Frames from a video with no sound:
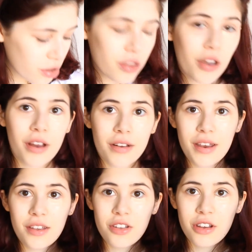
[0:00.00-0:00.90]
So
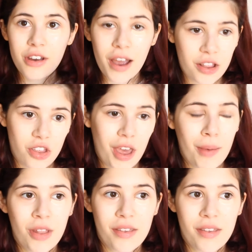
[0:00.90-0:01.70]
these two actually came in the